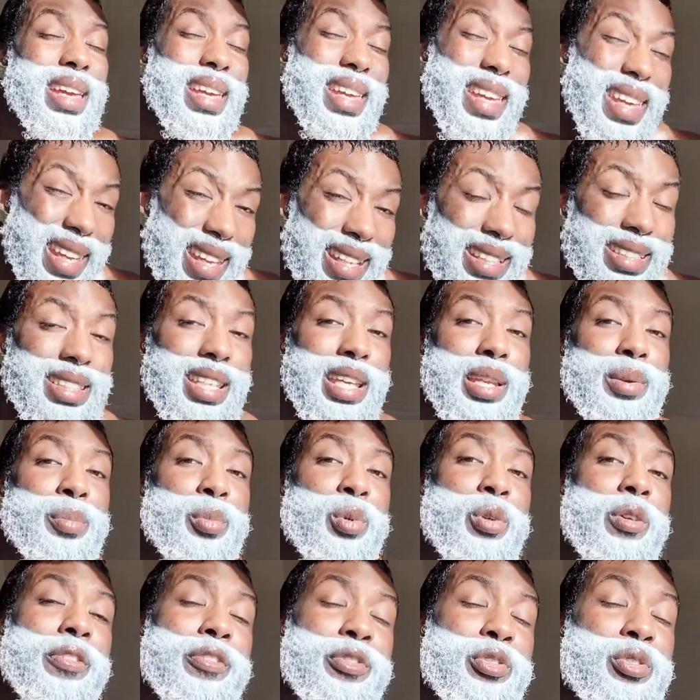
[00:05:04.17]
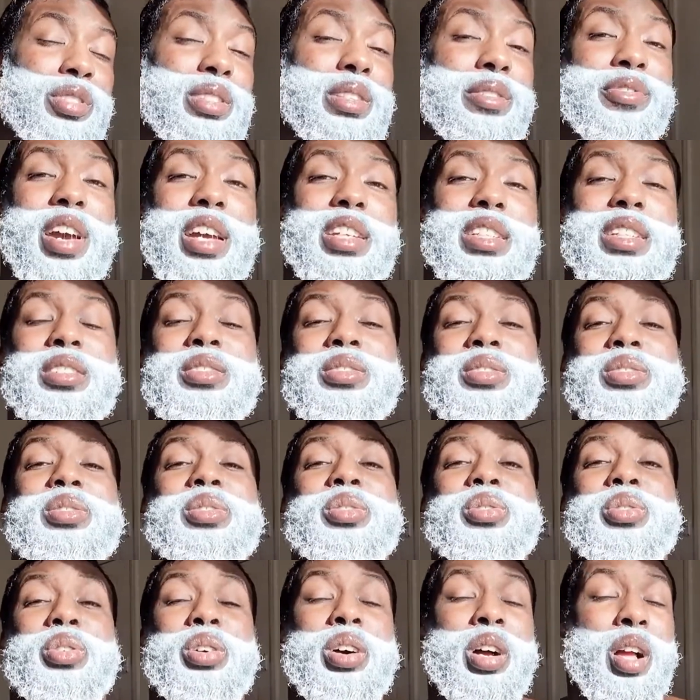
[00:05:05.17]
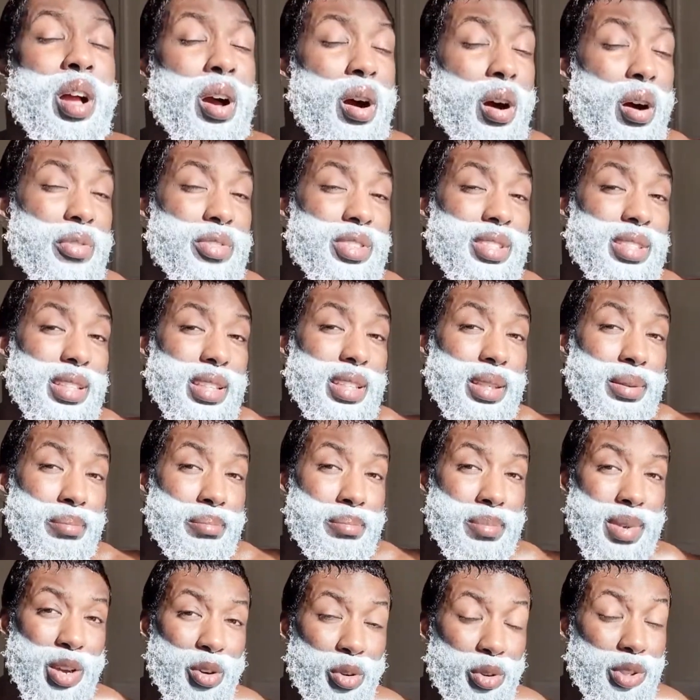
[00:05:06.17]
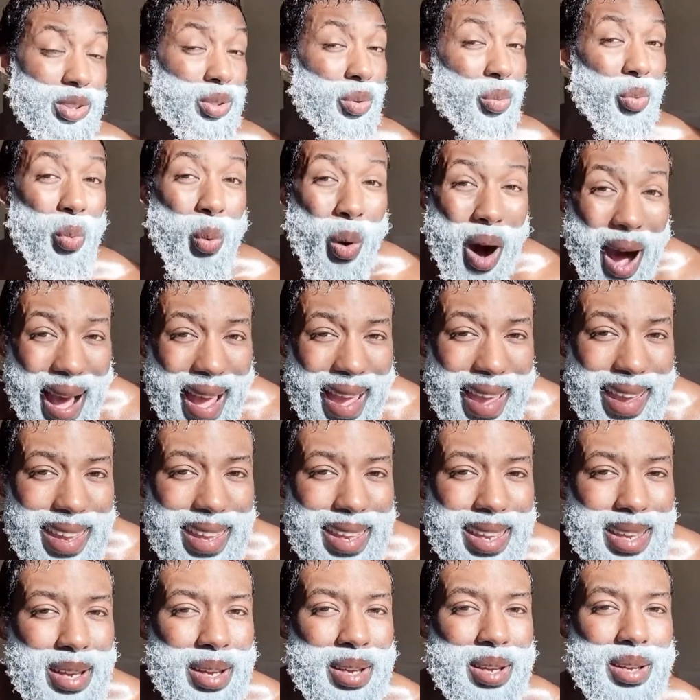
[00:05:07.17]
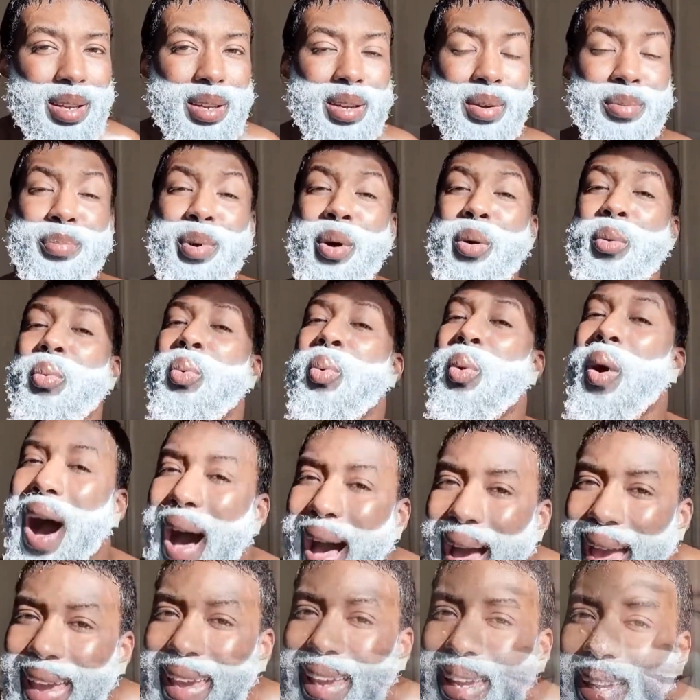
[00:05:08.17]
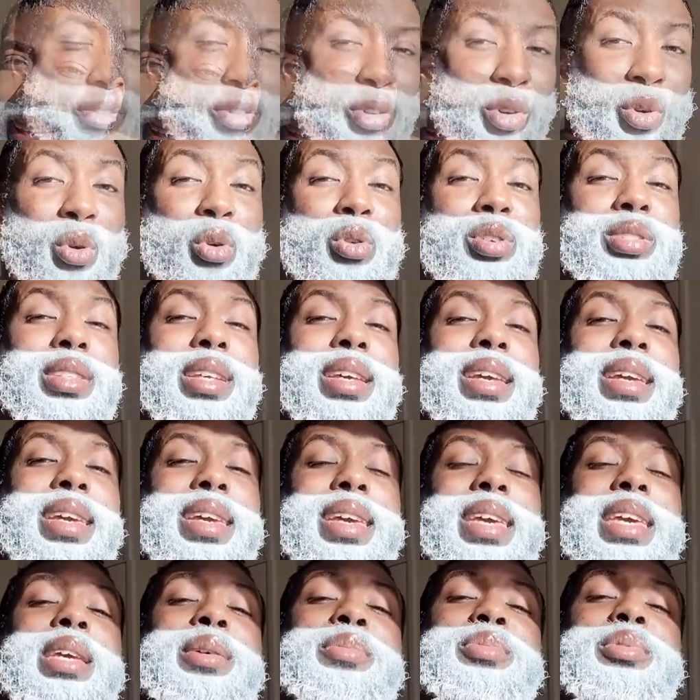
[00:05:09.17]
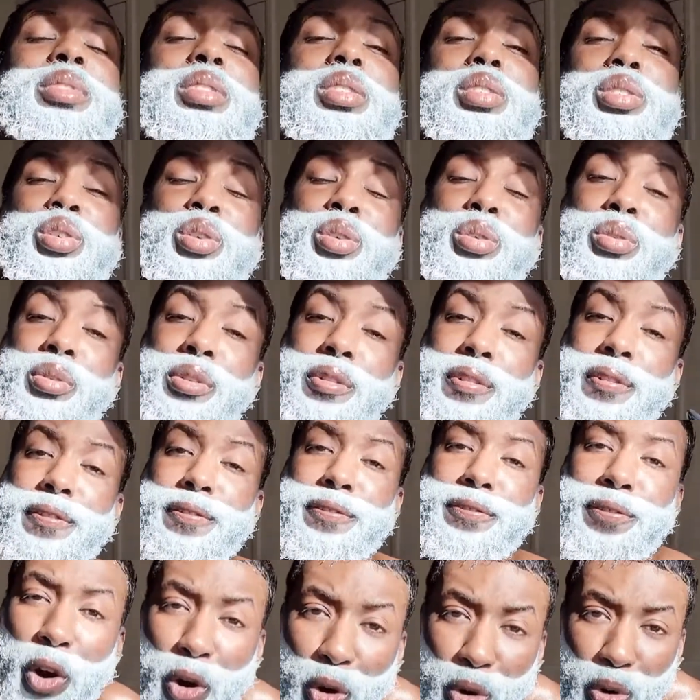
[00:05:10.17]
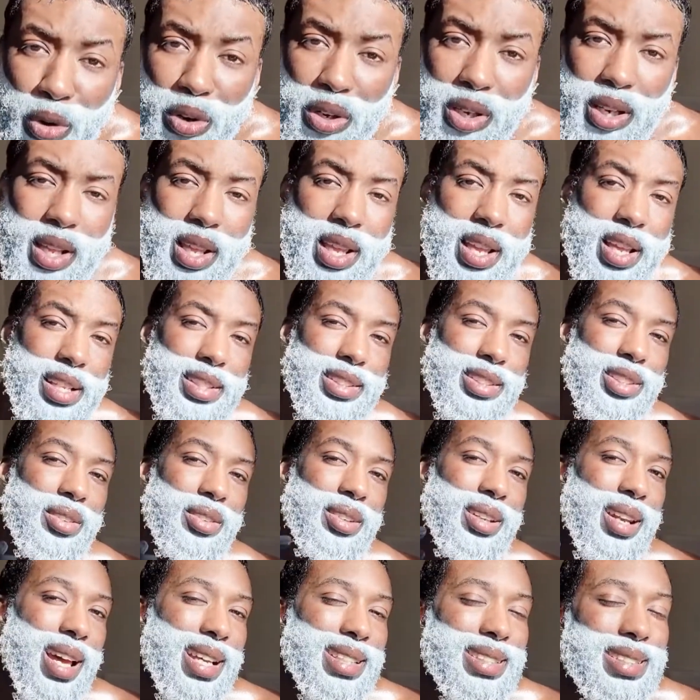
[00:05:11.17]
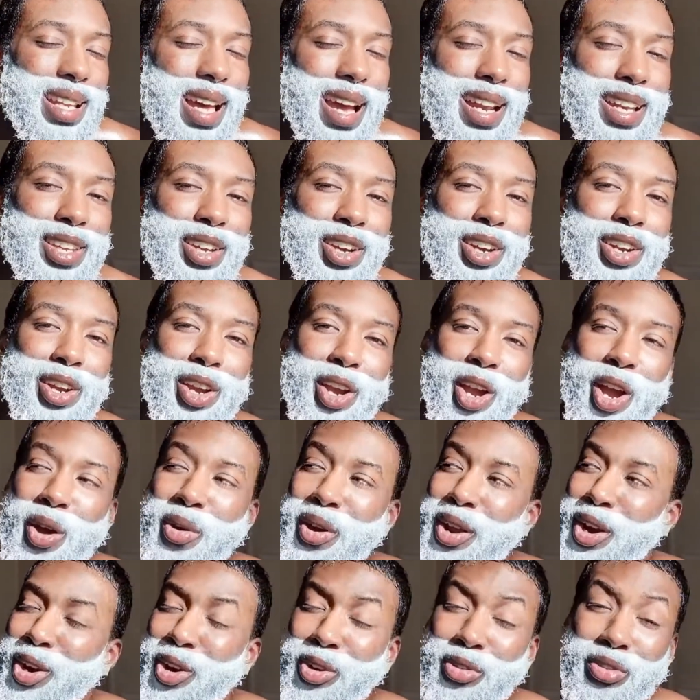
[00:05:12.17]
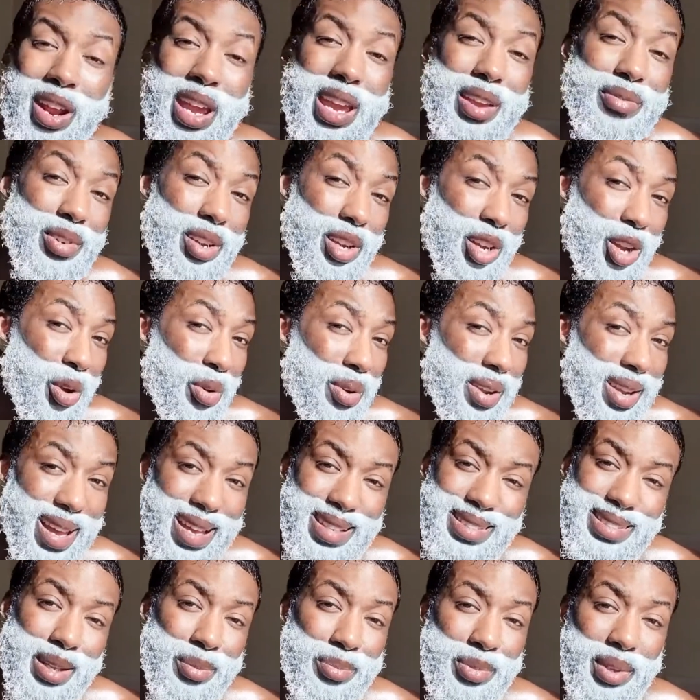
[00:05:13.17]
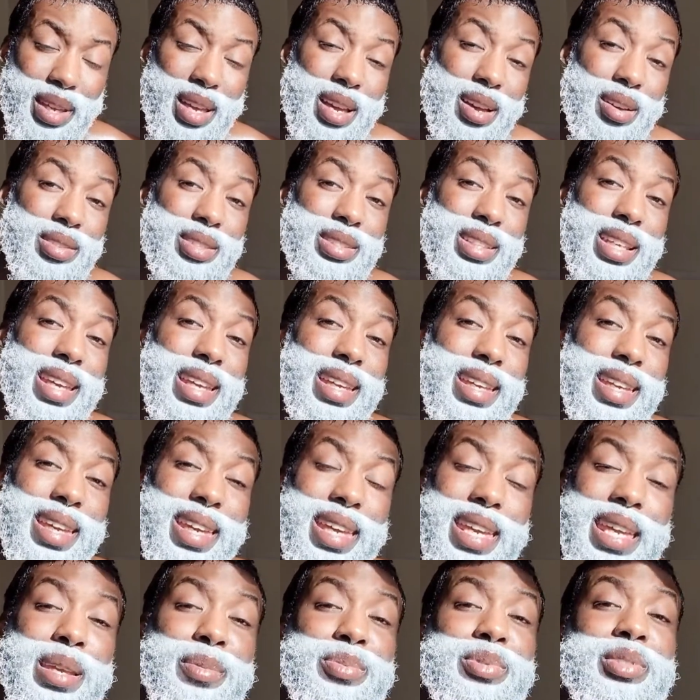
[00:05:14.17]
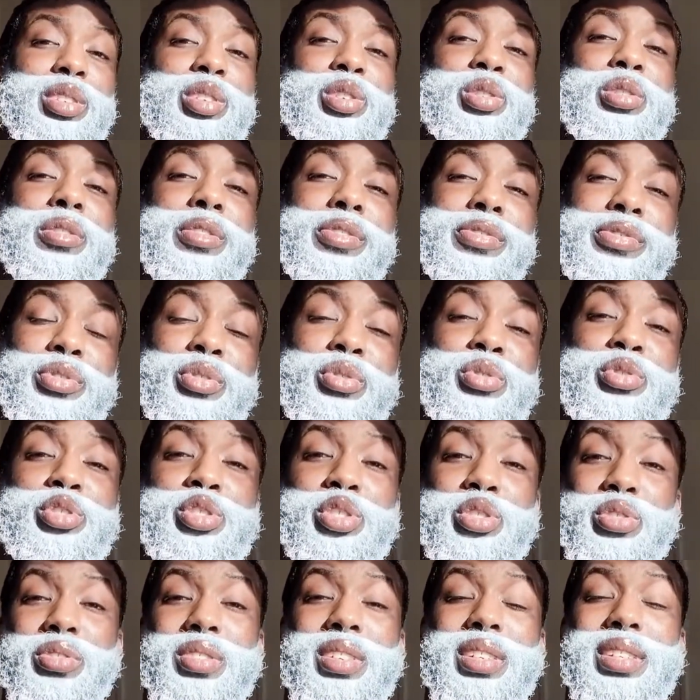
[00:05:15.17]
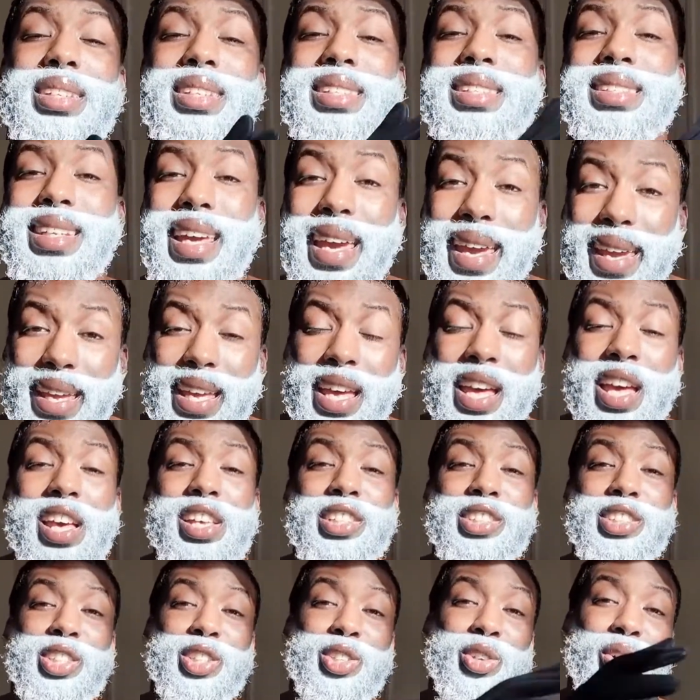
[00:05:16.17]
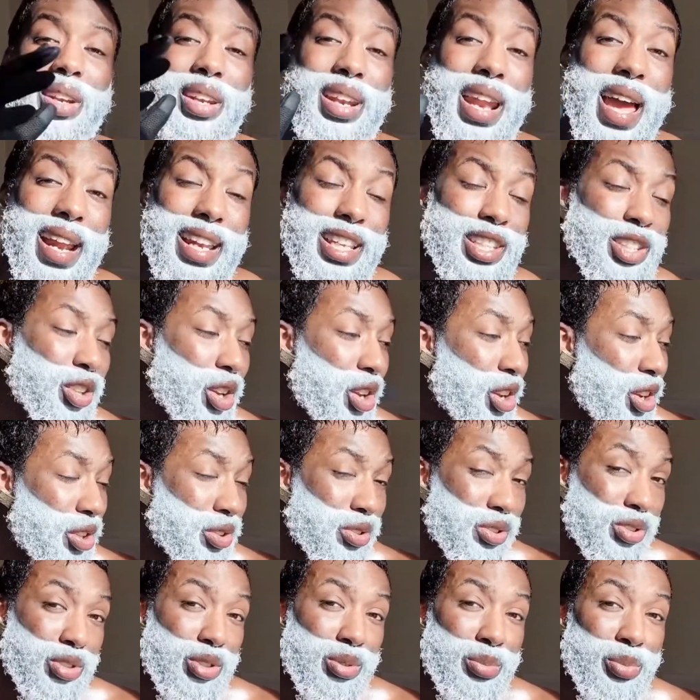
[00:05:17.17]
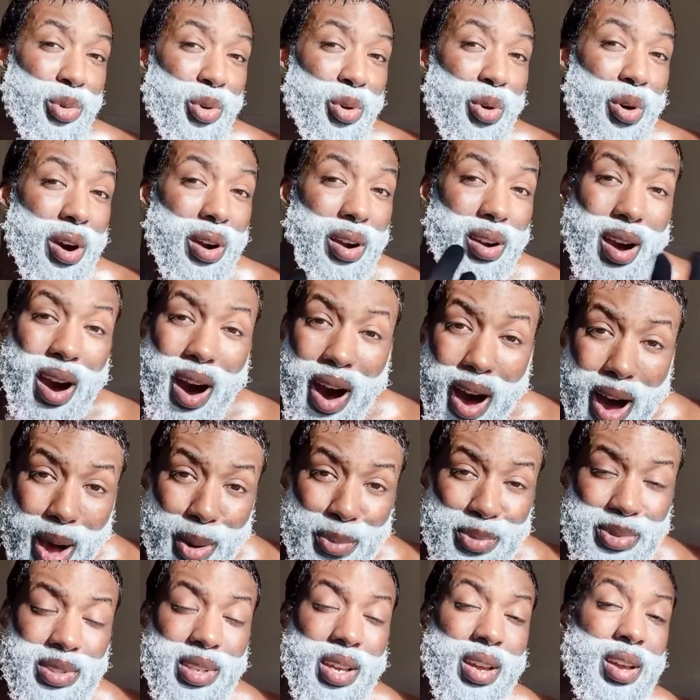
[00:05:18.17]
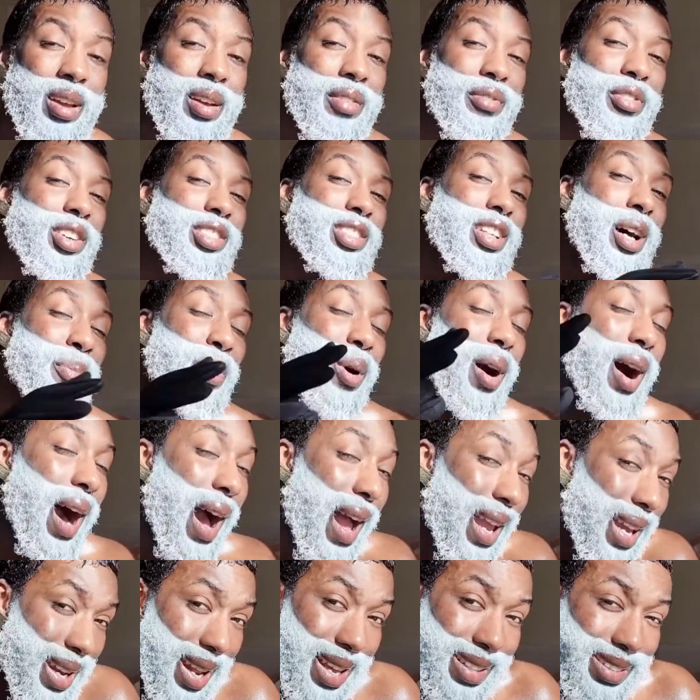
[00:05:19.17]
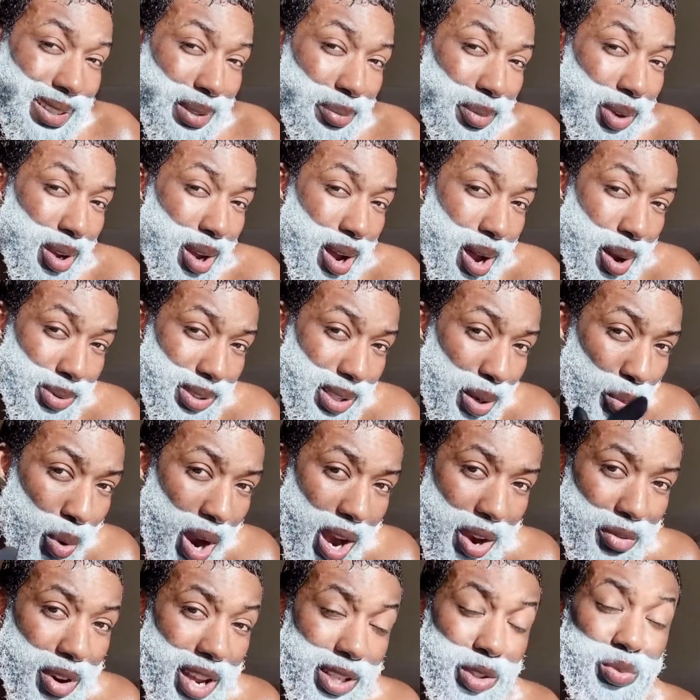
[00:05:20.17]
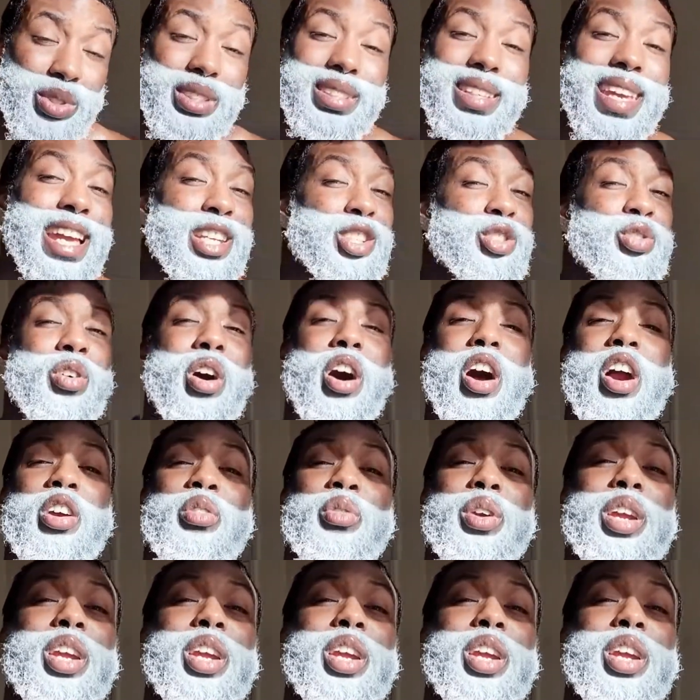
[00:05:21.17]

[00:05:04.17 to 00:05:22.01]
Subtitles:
eating more fruits and veg into your, obviously, meals. Why? But why? Of course, it keeps you full. So you're less likely going to go and crave and go and get something else. It keeps you full during the day. So you're not likely to go and consume more on carbs. For example, high glycemic carbs like white rice, which gets you hungry